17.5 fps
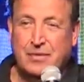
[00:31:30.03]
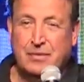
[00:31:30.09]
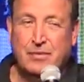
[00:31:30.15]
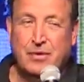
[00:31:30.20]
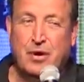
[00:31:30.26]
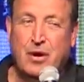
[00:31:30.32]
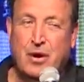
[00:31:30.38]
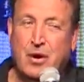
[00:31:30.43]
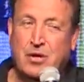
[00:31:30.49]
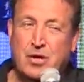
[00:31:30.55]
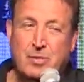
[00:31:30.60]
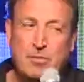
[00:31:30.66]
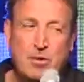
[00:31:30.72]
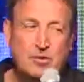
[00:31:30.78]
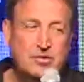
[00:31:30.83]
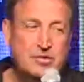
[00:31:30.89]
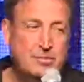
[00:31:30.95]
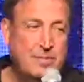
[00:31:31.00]
Oh, come
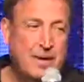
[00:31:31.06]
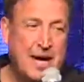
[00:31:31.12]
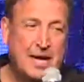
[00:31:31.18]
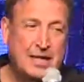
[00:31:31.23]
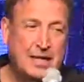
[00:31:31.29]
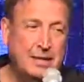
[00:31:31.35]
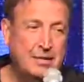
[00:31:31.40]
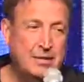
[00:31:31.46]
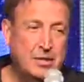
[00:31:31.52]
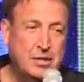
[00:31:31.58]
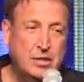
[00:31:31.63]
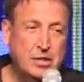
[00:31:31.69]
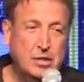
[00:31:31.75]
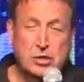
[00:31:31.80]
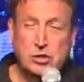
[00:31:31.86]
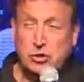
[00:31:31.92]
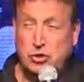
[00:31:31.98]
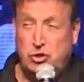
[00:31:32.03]
on, somebody.
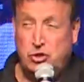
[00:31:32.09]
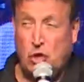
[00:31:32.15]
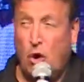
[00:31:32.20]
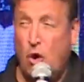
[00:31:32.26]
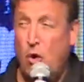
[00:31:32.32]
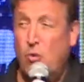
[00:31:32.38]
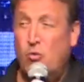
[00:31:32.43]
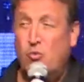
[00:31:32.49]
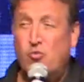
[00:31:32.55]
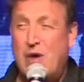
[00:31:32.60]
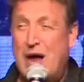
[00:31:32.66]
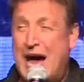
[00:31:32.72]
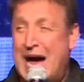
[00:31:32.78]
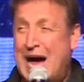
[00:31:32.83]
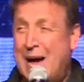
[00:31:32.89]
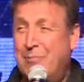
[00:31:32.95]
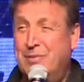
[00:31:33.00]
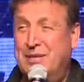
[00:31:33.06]
Don't
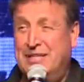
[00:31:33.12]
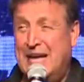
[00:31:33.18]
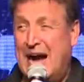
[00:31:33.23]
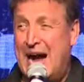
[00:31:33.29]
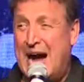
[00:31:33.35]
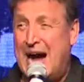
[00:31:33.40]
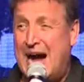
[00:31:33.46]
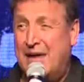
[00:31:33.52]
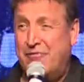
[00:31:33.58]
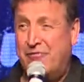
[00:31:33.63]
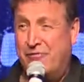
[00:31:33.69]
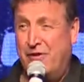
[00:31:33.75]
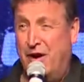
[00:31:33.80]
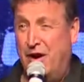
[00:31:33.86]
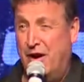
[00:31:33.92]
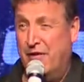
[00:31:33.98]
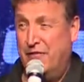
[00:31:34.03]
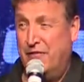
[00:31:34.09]
rob God
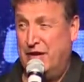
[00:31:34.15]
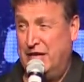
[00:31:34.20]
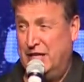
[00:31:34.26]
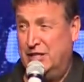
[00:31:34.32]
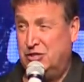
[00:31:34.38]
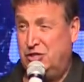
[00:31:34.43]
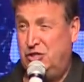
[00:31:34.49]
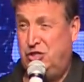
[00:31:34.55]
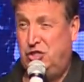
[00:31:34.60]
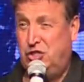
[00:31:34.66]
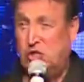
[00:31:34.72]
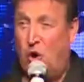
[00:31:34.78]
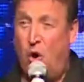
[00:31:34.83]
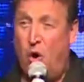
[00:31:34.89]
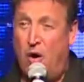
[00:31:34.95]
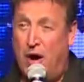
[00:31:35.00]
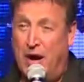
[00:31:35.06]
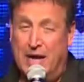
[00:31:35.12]
of his
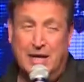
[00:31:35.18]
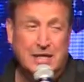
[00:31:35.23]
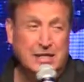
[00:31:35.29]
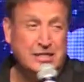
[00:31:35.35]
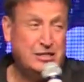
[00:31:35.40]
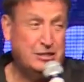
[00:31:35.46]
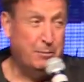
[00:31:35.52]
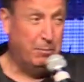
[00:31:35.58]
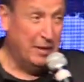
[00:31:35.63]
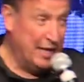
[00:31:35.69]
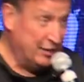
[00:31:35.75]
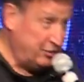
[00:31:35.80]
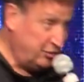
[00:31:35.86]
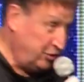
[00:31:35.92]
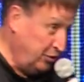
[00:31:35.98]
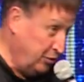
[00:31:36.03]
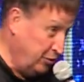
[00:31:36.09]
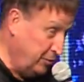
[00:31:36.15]
joy to
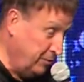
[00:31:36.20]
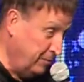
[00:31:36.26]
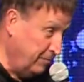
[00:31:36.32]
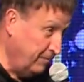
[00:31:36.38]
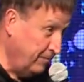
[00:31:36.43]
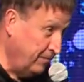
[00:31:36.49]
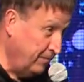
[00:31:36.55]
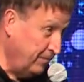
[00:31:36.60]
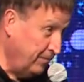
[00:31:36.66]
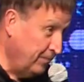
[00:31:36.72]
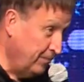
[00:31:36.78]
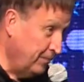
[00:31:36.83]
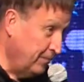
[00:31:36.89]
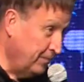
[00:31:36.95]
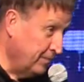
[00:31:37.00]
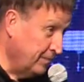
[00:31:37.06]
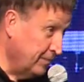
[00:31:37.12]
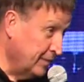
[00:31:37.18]
bless you.
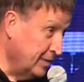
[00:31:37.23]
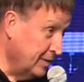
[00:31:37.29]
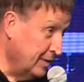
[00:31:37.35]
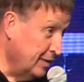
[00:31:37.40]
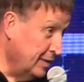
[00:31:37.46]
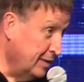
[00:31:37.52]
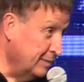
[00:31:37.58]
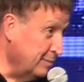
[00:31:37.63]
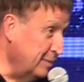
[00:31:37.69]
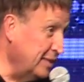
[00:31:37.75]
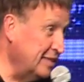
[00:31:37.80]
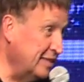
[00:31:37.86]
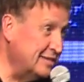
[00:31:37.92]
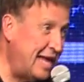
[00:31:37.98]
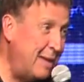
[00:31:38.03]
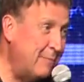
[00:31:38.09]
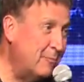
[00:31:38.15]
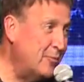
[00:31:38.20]
Because
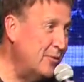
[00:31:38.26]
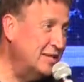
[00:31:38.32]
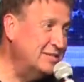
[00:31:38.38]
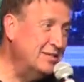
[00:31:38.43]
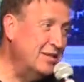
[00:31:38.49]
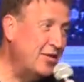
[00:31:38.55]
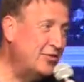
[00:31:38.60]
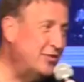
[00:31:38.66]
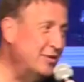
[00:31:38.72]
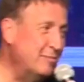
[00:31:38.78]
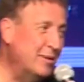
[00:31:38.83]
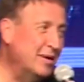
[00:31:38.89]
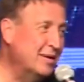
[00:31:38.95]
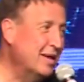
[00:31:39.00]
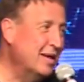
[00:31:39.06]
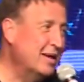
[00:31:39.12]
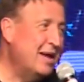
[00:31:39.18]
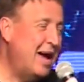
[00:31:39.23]
that brings nothing but,
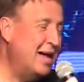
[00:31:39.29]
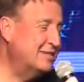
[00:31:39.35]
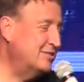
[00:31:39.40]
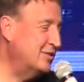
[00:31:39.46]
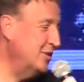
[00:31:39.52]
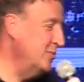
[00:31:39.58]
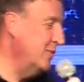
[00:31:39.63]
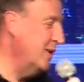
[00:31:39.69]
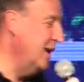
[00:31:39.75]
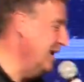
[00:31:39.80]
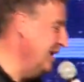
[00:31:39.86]
I tell you what,